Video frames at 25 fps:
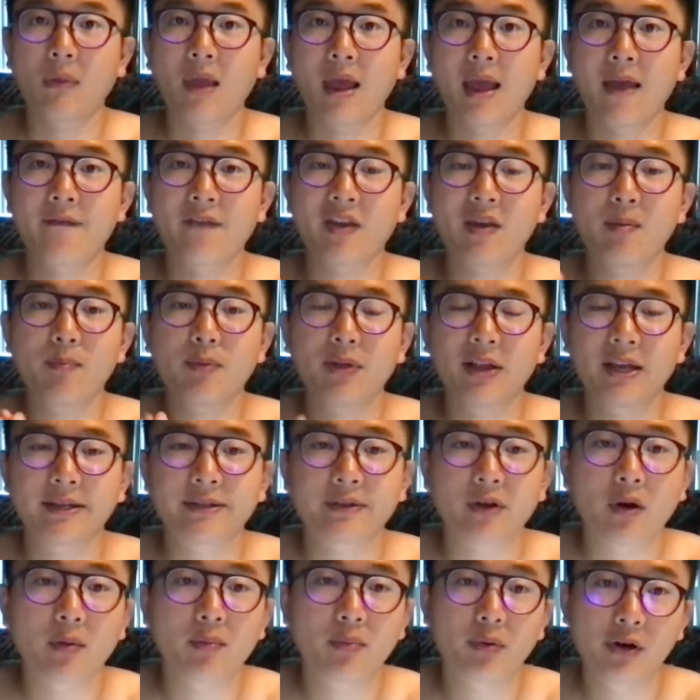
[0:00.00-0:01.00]
in-place
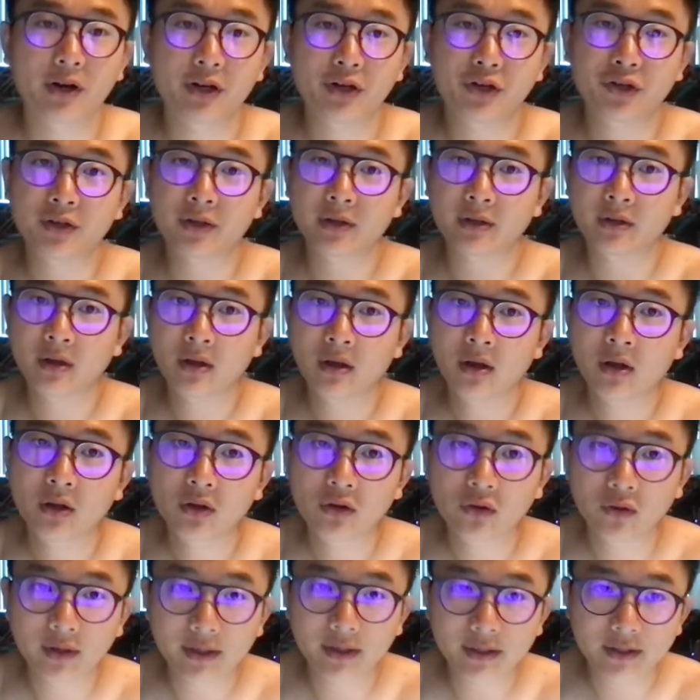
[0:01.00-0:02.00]
operation
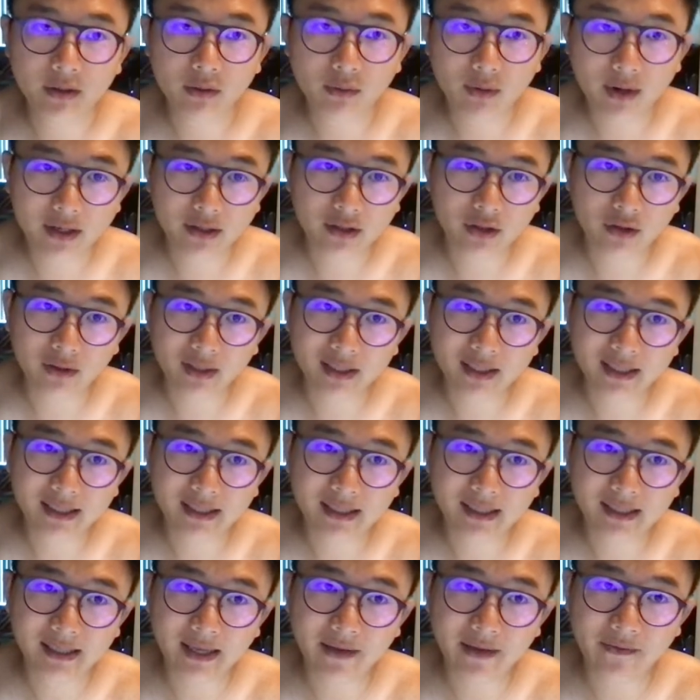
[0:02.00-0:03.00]
to this array. So this is
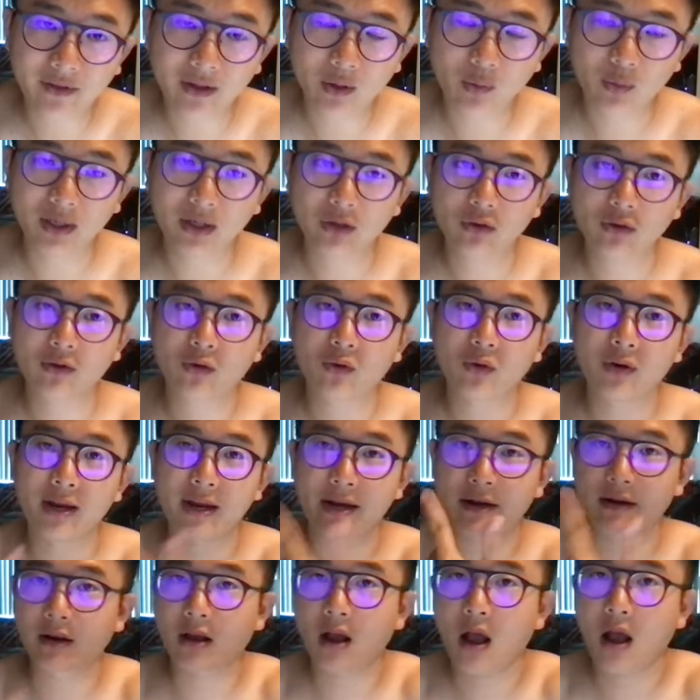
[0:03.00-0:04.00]
definitely, we need to create
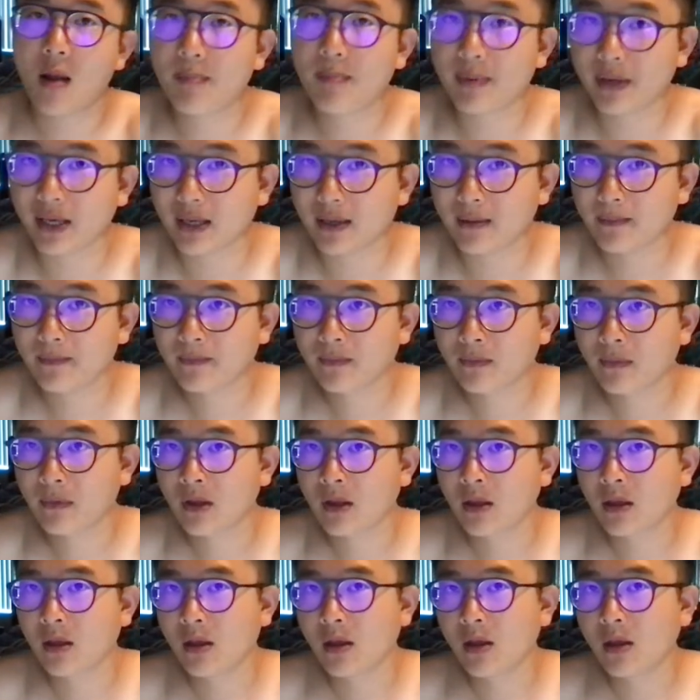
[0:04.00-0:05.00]
a copy.
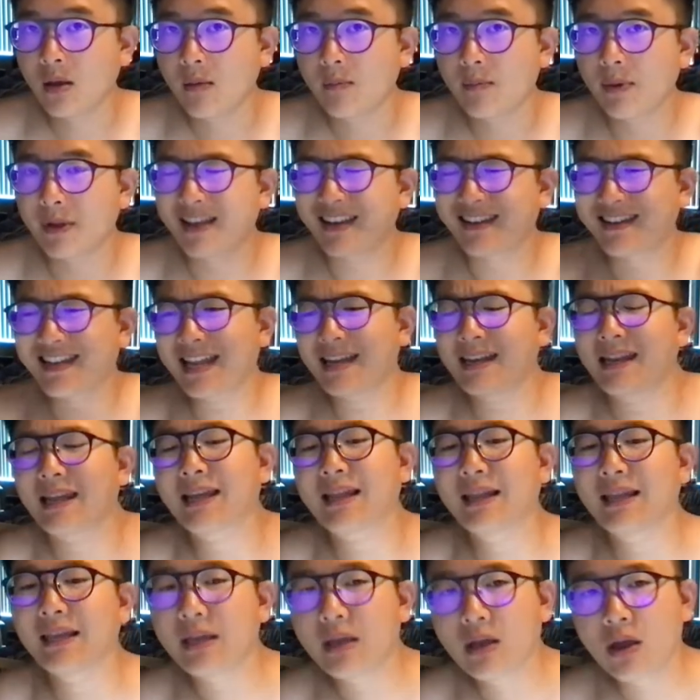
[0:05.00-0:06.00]
But
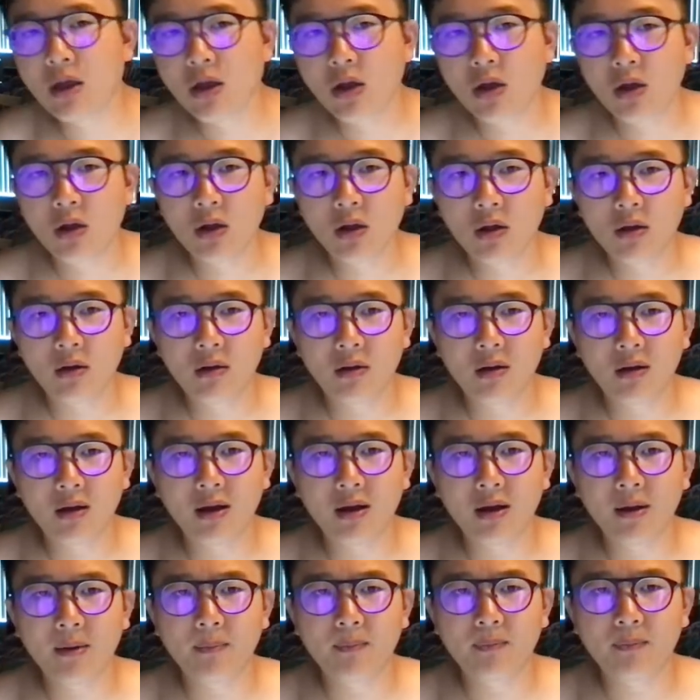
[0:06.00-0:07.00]
technically,
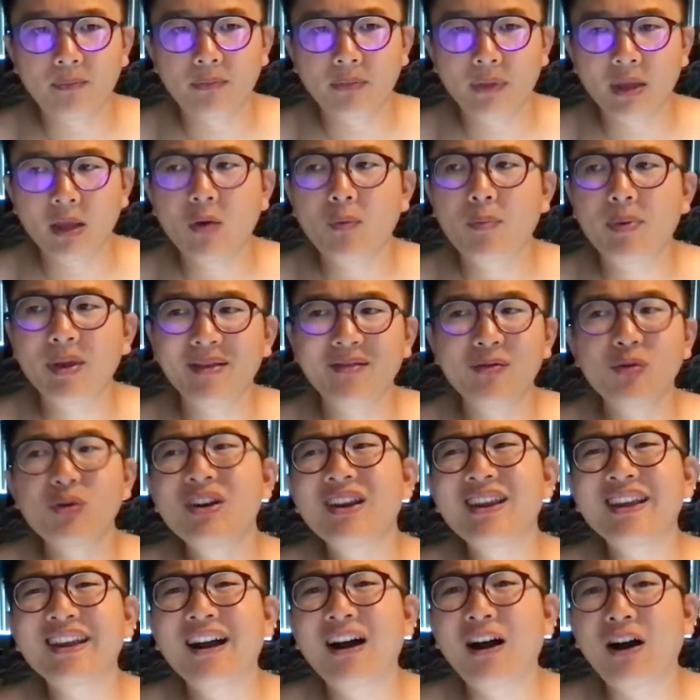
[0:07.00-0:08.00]
it would be
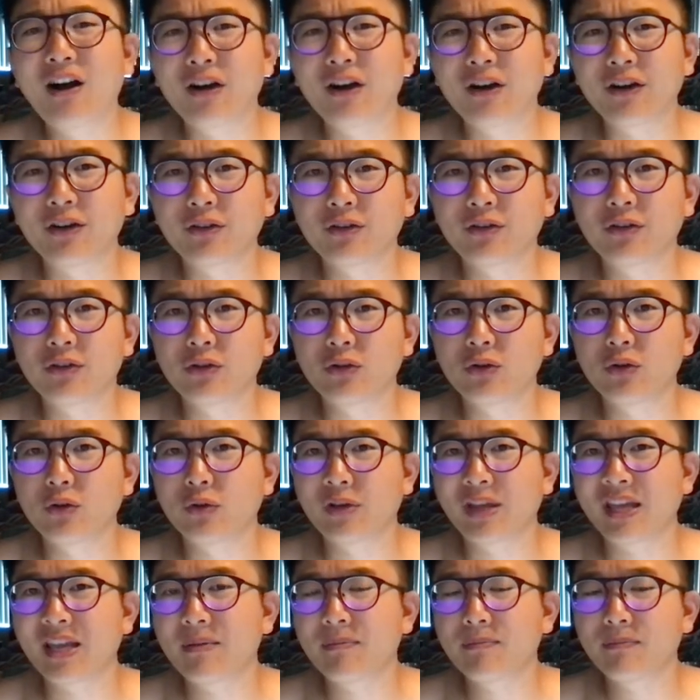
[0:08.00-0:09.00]
really hard to do
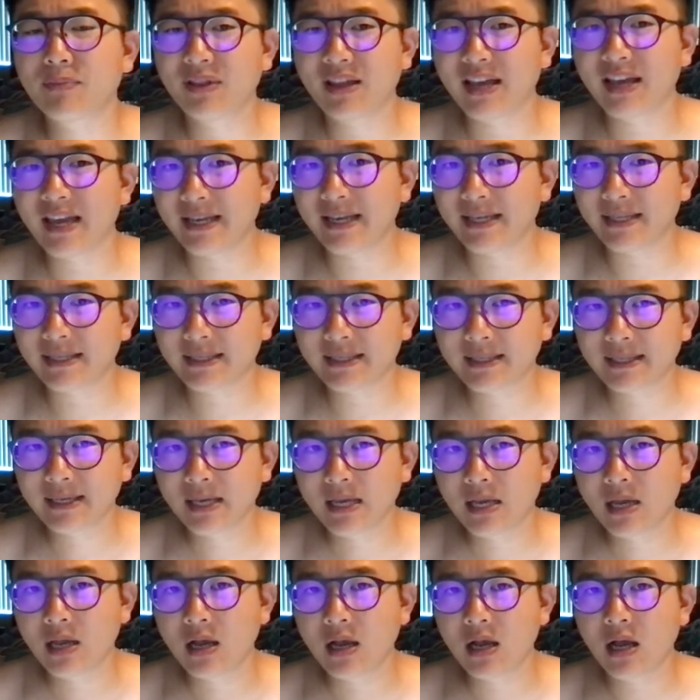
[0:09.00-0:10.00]
in-place
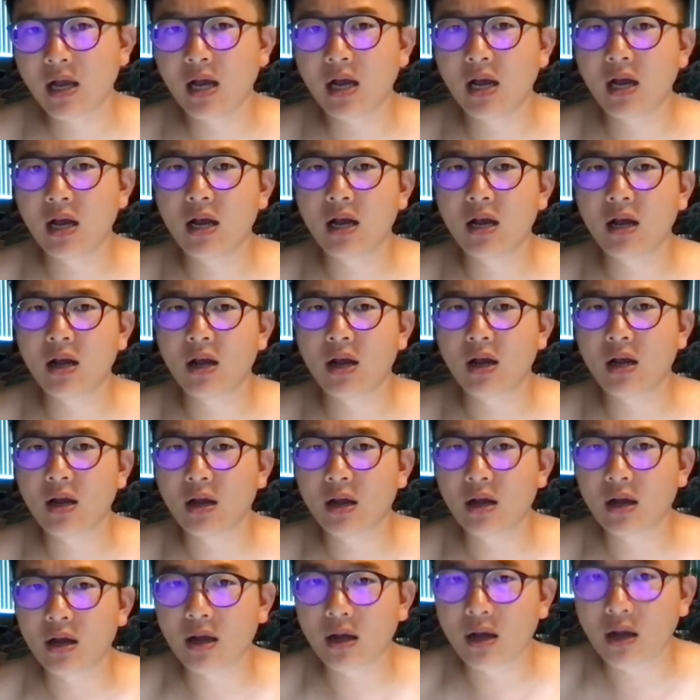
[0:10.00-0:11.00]

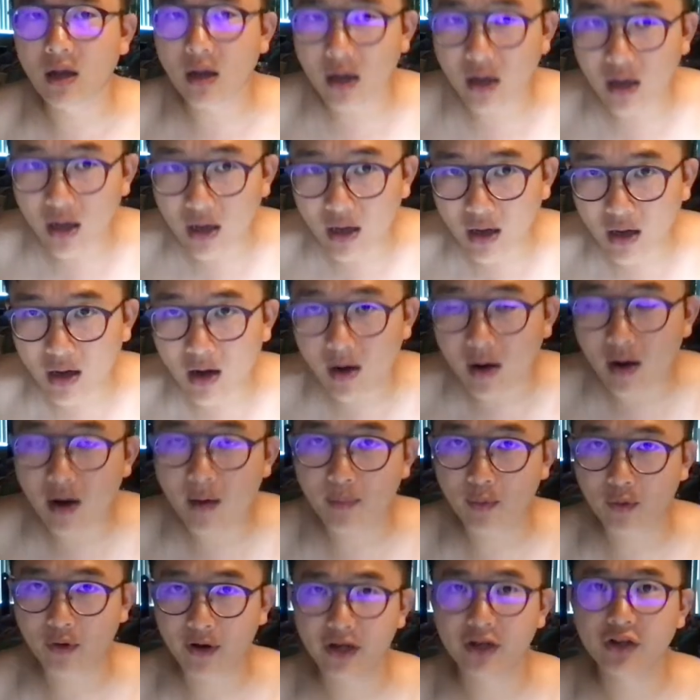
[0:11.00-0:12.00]

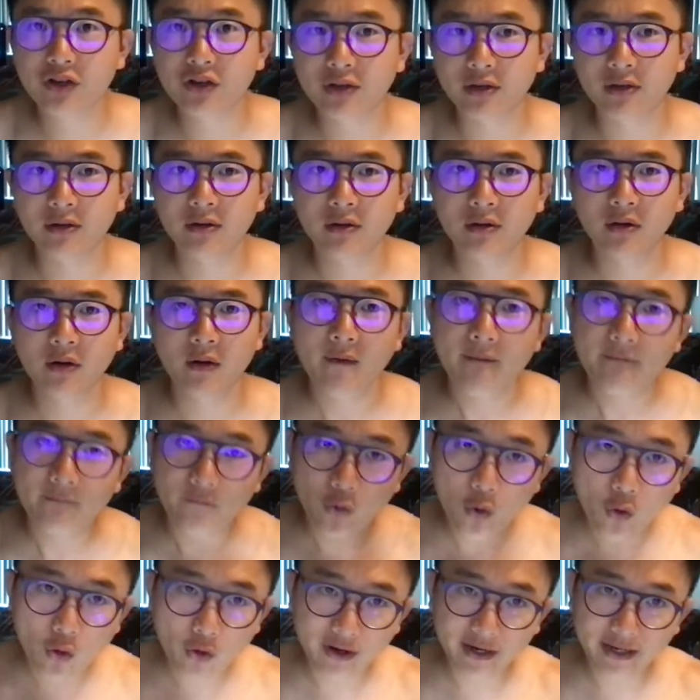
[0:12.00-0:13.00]
operation
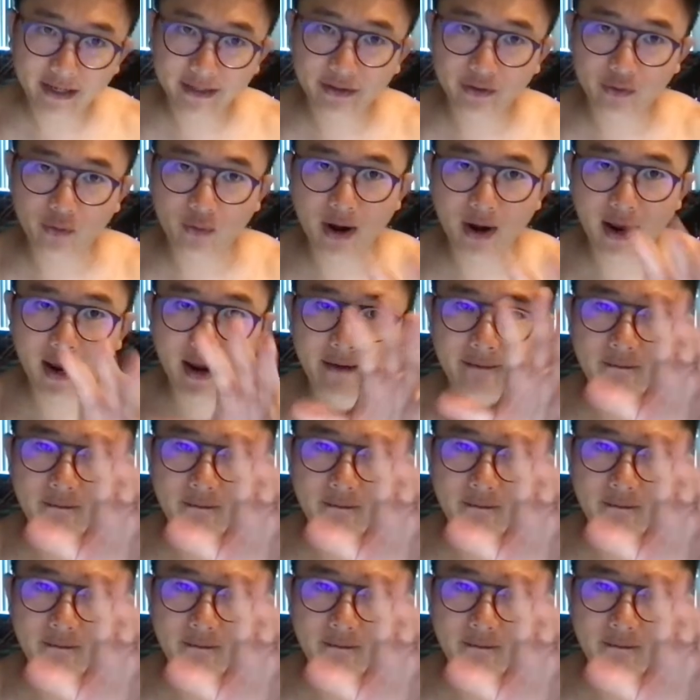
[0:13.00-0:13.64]
for this array,